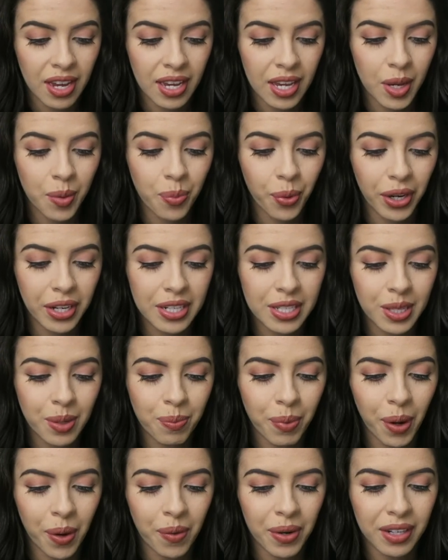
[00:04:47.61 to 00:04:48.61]
He breaks the
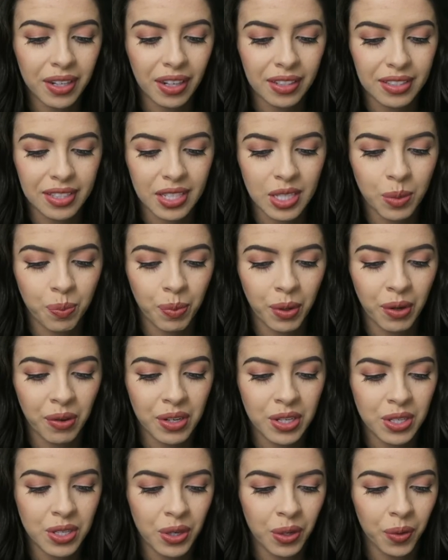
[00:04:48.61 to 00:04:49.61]
bow and cuts the spear
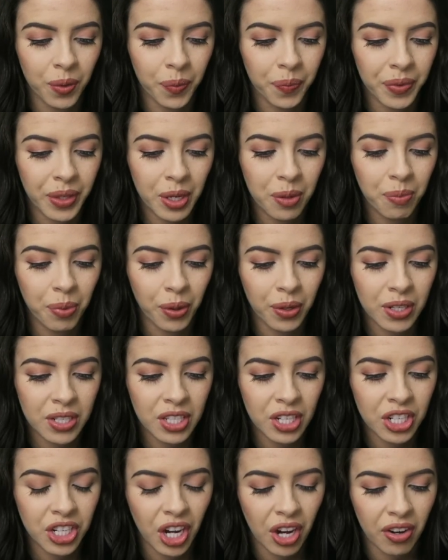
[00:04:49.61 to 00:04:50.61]
in two. He burns
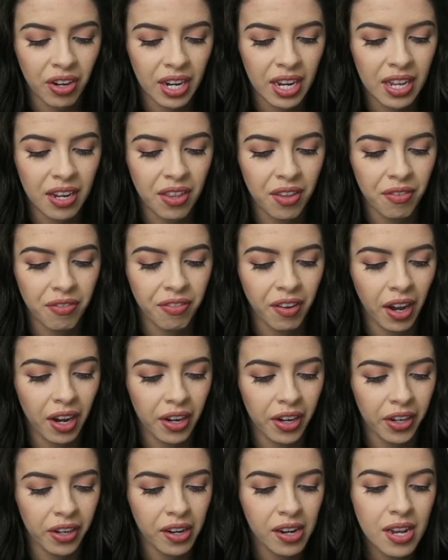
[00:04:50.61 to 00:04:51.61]
the chariot in the
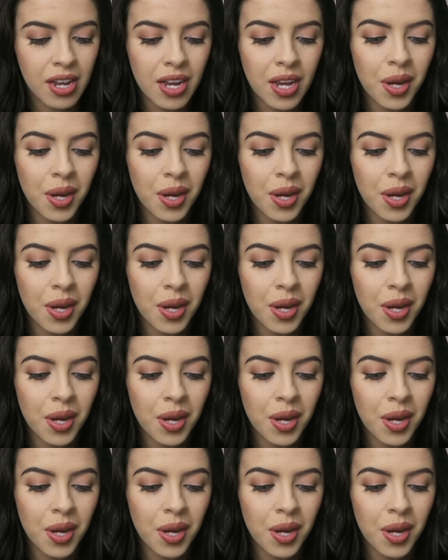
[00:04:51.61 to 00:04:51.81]
fire.